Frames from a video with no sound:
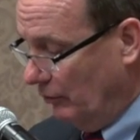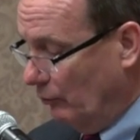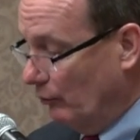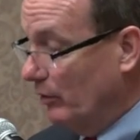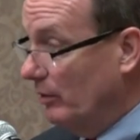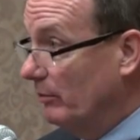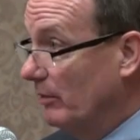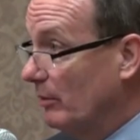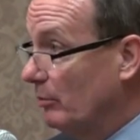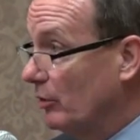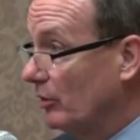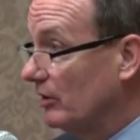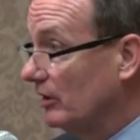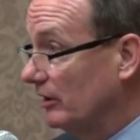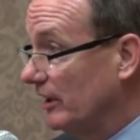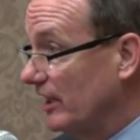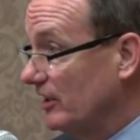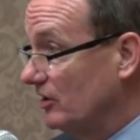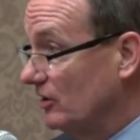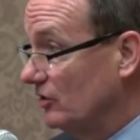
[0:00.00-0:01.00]
remember the
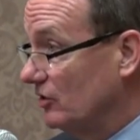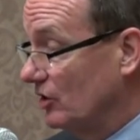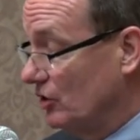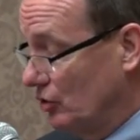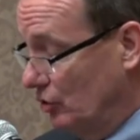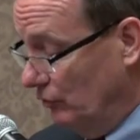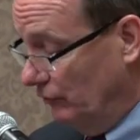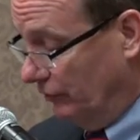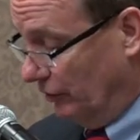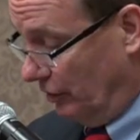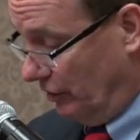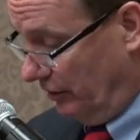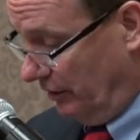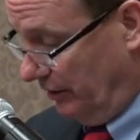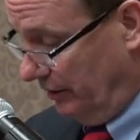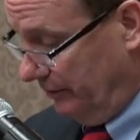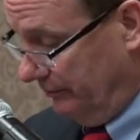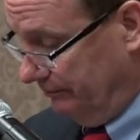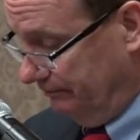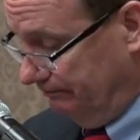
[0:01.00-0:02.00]
lessons that you've learned,
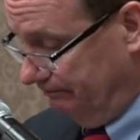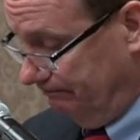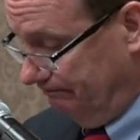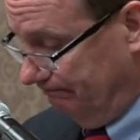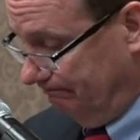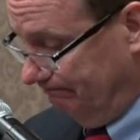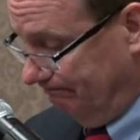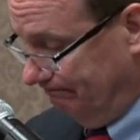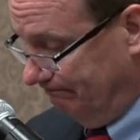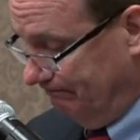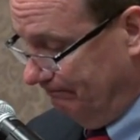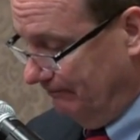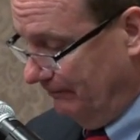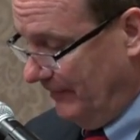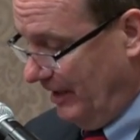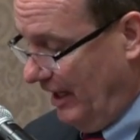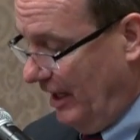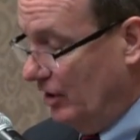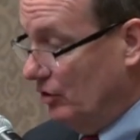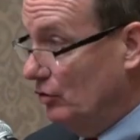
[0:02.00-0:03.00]

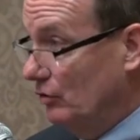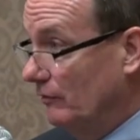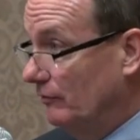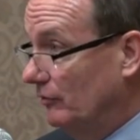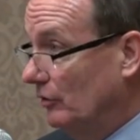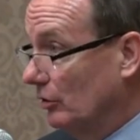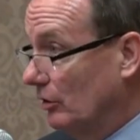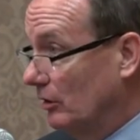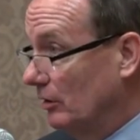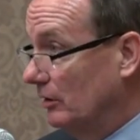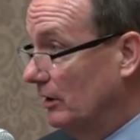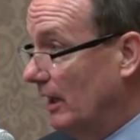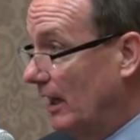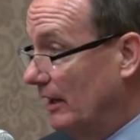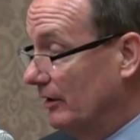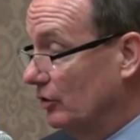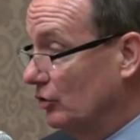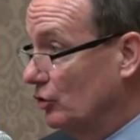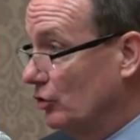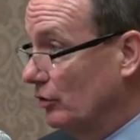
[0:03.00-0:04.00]
as you've learned
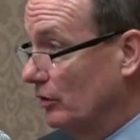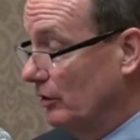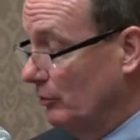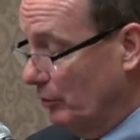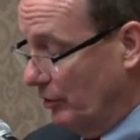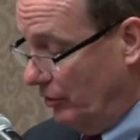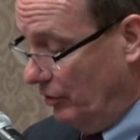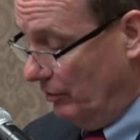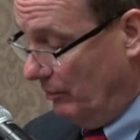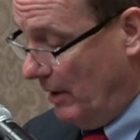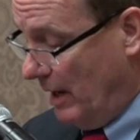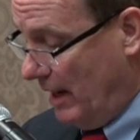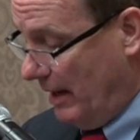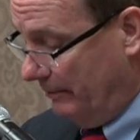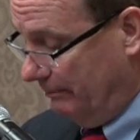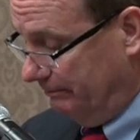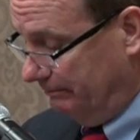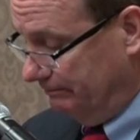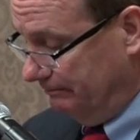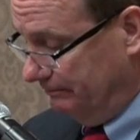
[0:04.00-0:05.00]
on the journey with your
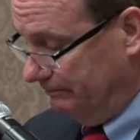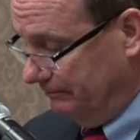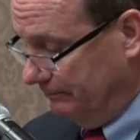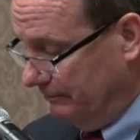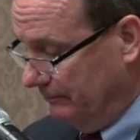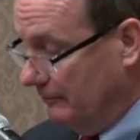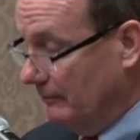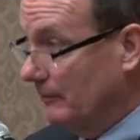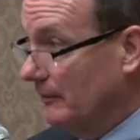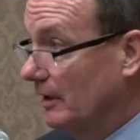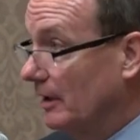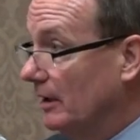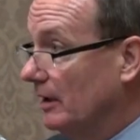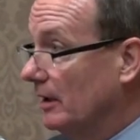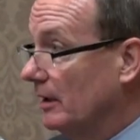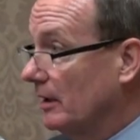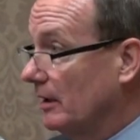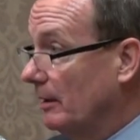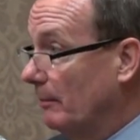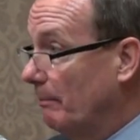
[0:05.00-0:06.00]
mom.
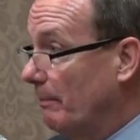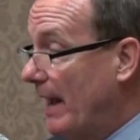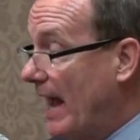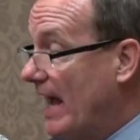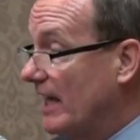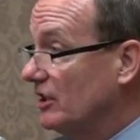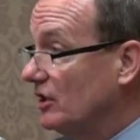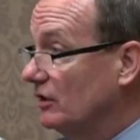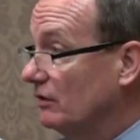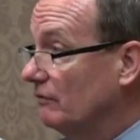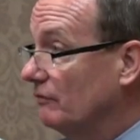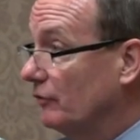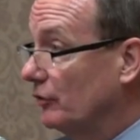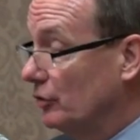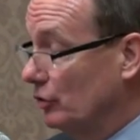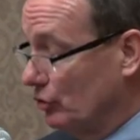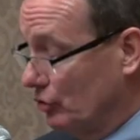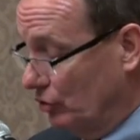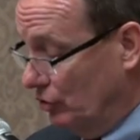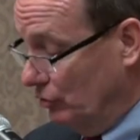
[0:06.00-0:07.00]
Compassion for
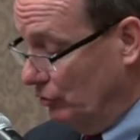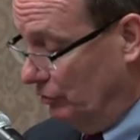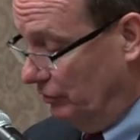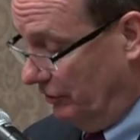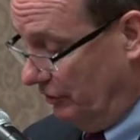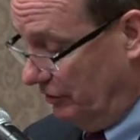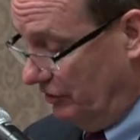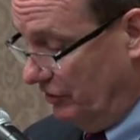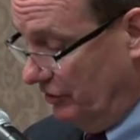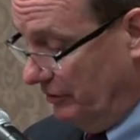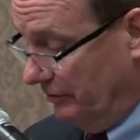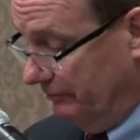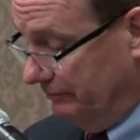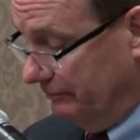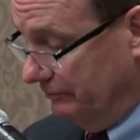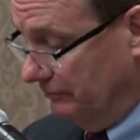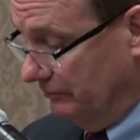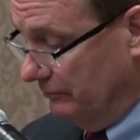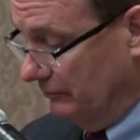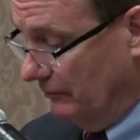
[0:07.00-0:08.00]
your students.
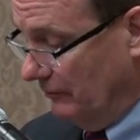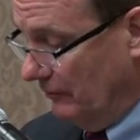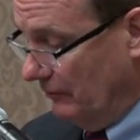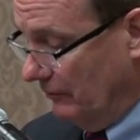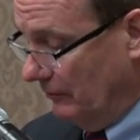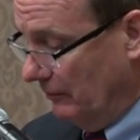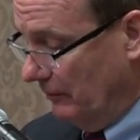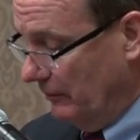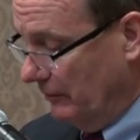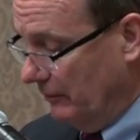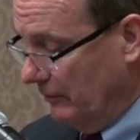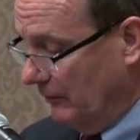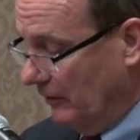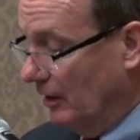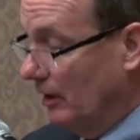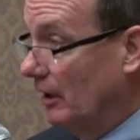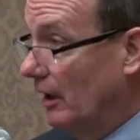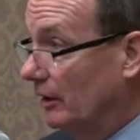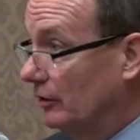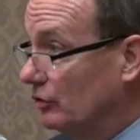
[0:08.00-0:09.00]

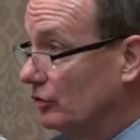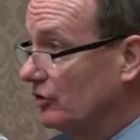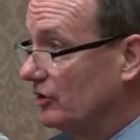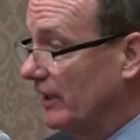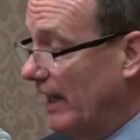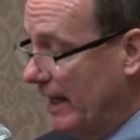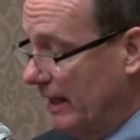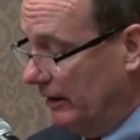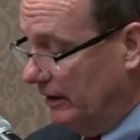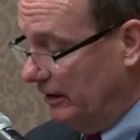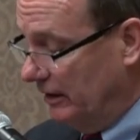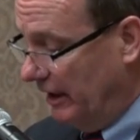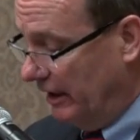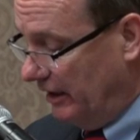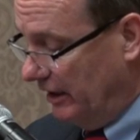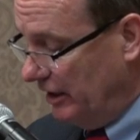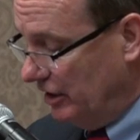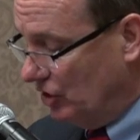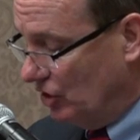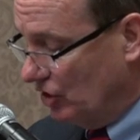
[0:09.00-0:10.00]
Understanding that
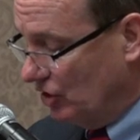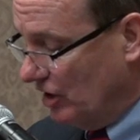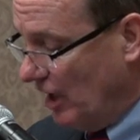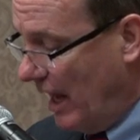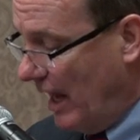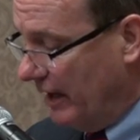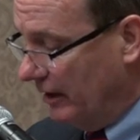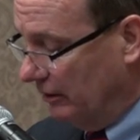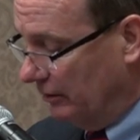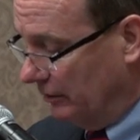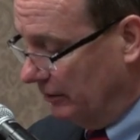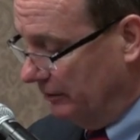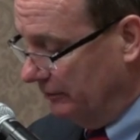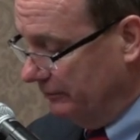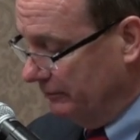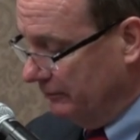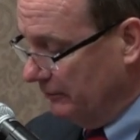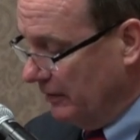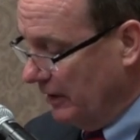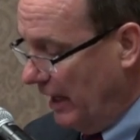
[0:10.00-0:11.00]
each child
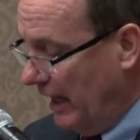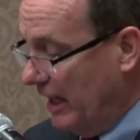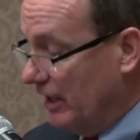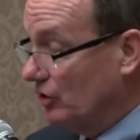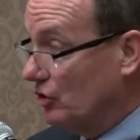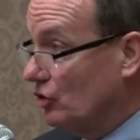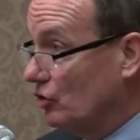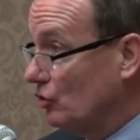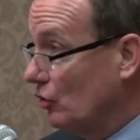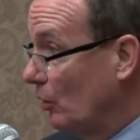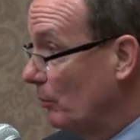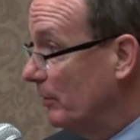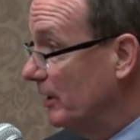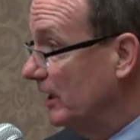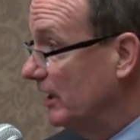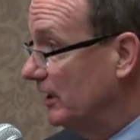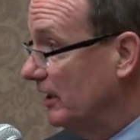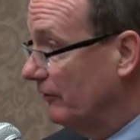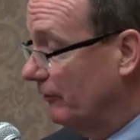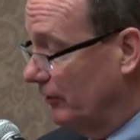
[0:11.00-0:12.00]
has so
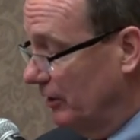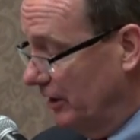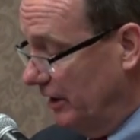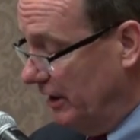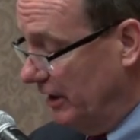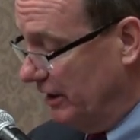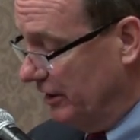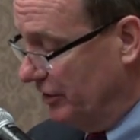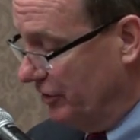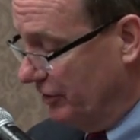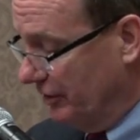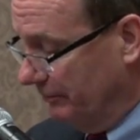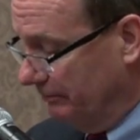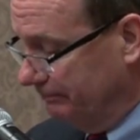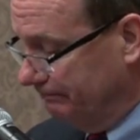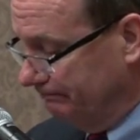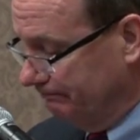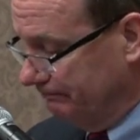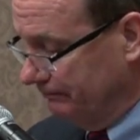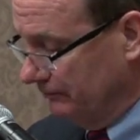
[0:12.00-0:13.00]
many different needs,
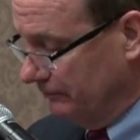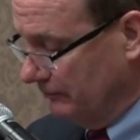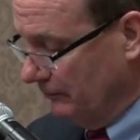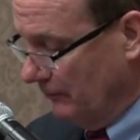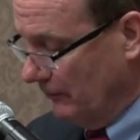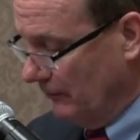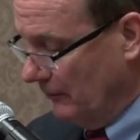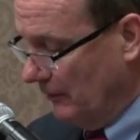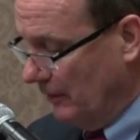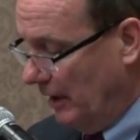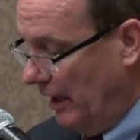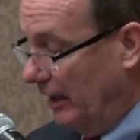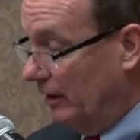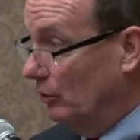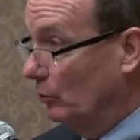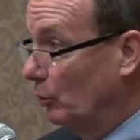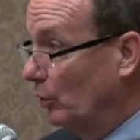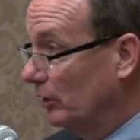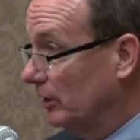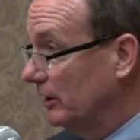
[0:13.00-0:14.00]
and
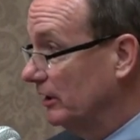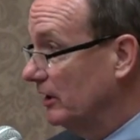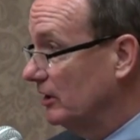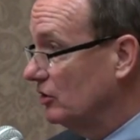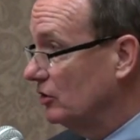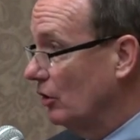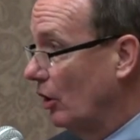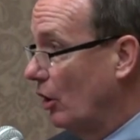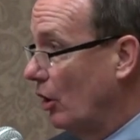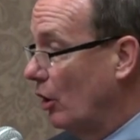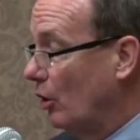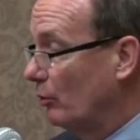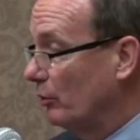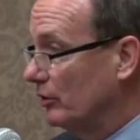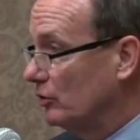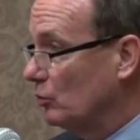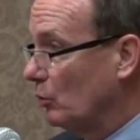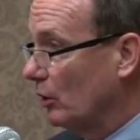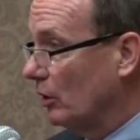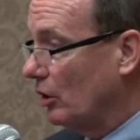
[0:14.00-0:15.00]
the willingness to
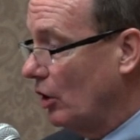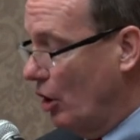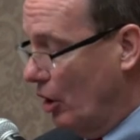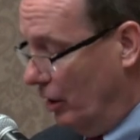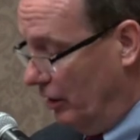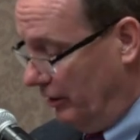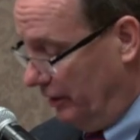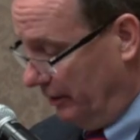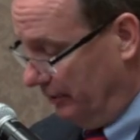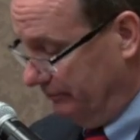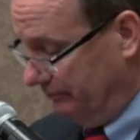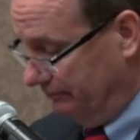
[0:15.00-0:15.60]
always work hard,